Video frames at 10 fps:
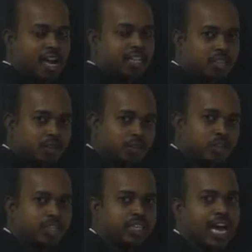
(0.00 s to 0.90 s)
and
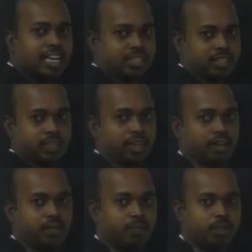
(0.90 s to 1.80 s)
sufficient carrier signal.
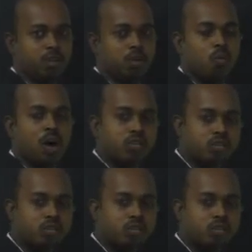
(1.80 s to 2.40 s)
Once